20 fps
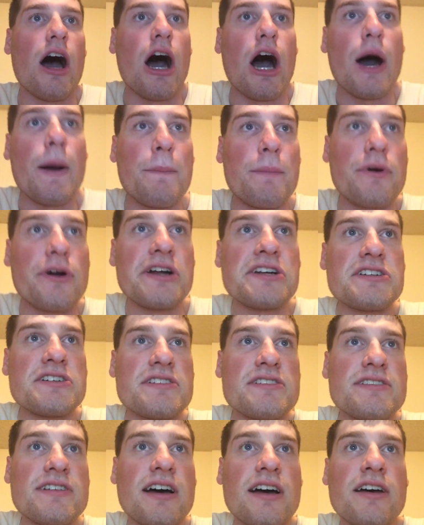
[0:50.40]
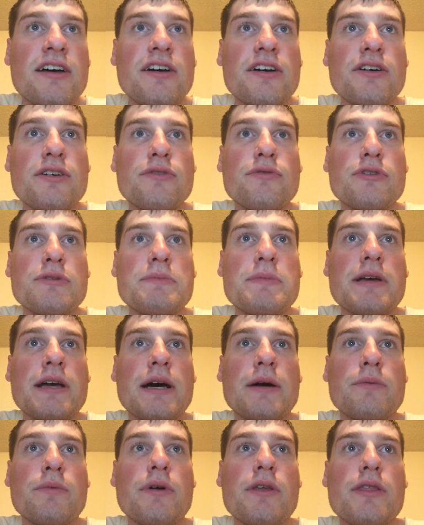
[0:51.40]
Operation Skyhook would
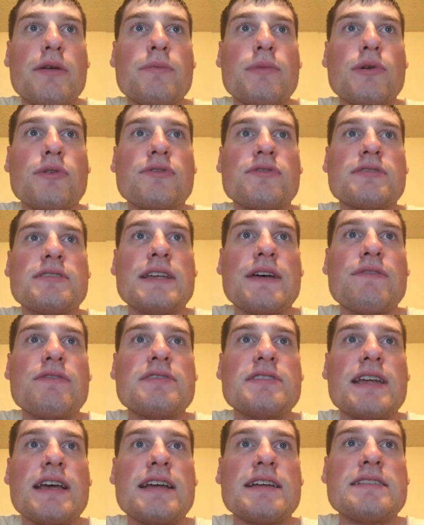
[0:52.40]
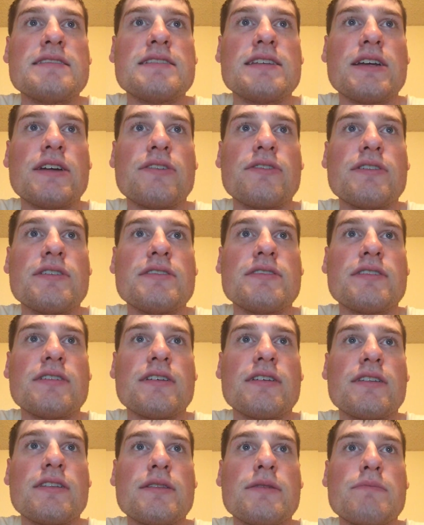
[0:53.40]
become one of the most devastating series
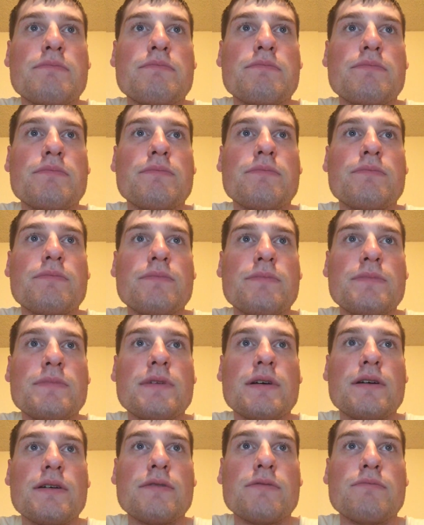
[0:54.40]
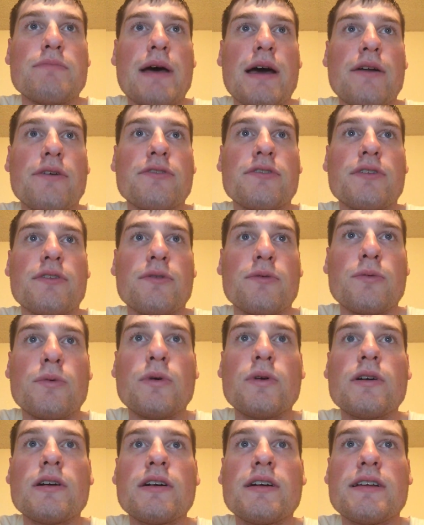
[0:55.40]
of battles of the
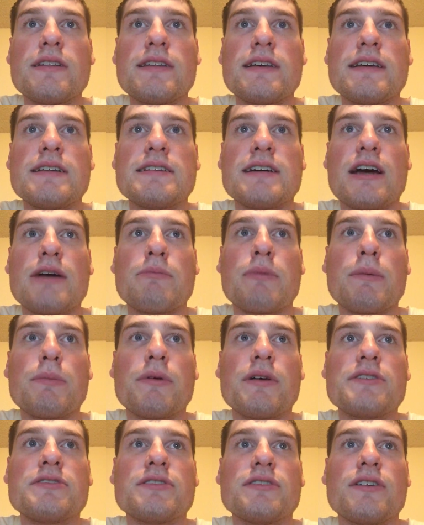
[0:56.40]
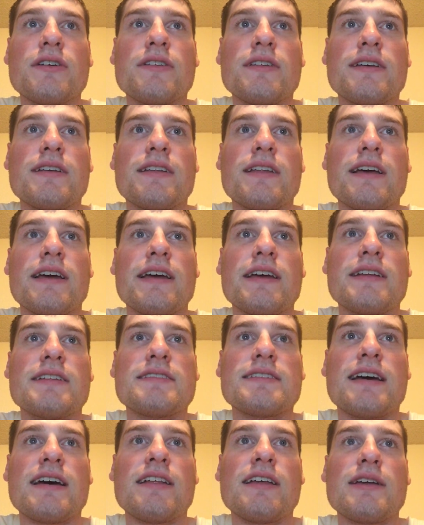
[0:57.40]
war. The entire population of the Alliance
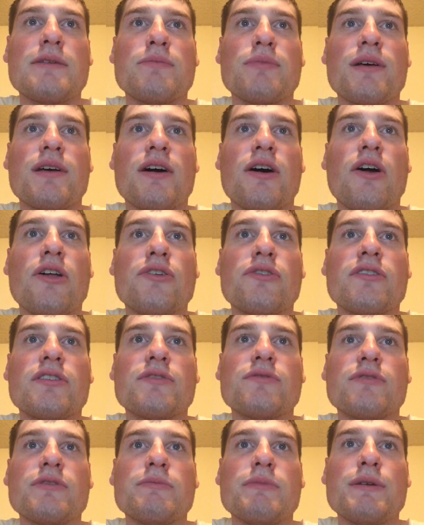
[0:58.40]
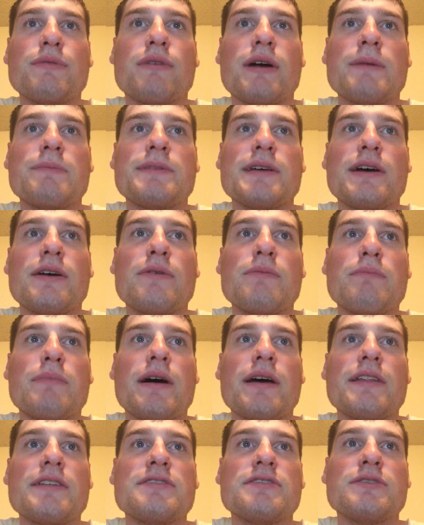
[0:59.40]
allied planet Alderaan would be wiped out
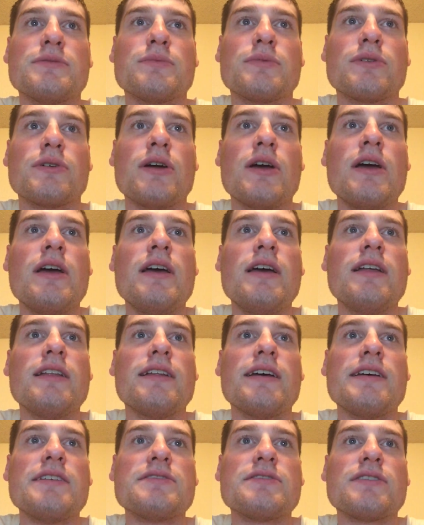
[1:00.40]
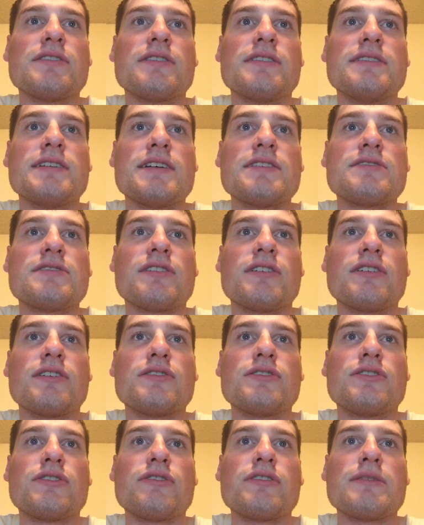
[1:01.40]
by the super laser of the Death Star
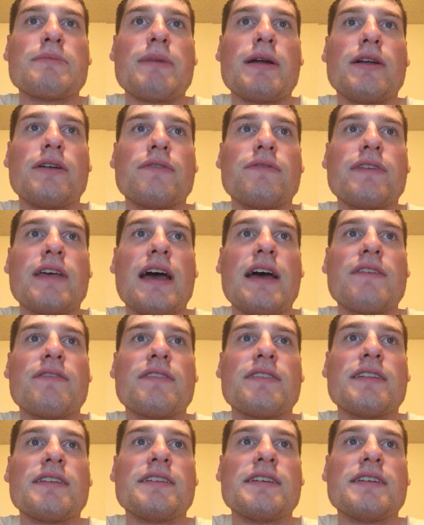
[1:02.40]
during the Battle of Yavin.